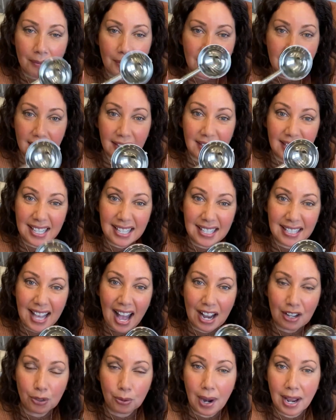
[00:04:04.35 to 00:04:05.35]
This is the
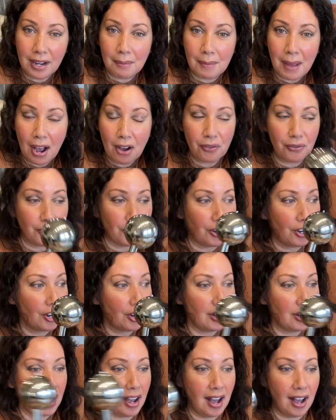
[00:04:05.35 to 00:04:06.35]
exact right amount
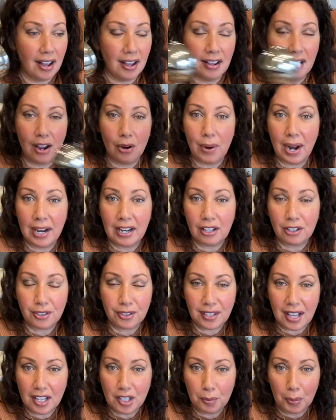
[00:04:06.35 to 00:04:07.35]
for a regular
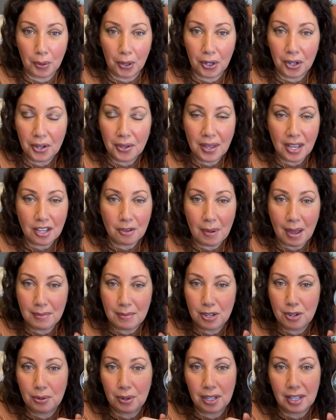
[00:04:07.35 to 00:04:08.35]
sized burger that you might
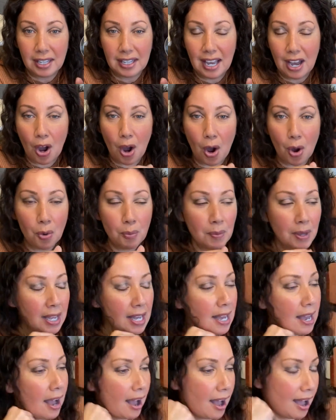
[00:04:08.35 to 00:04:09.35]
be grilling at home.
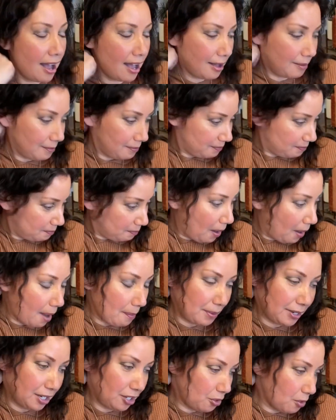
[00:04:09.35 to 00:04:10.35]

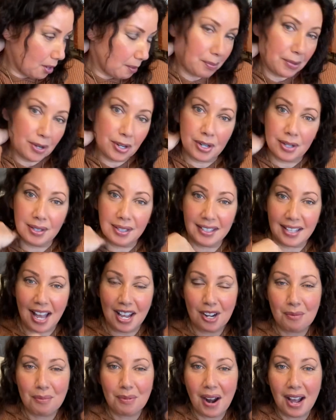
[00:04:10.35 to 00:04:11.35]
Pop it into our burger and
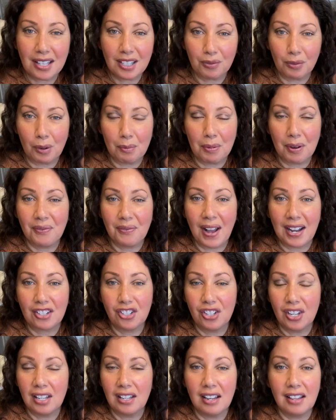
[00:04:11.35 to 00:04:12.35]
slider press for
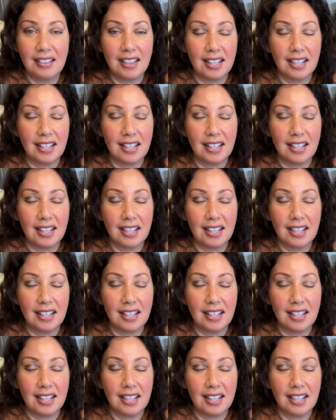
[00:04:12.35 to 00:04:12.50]
perfection.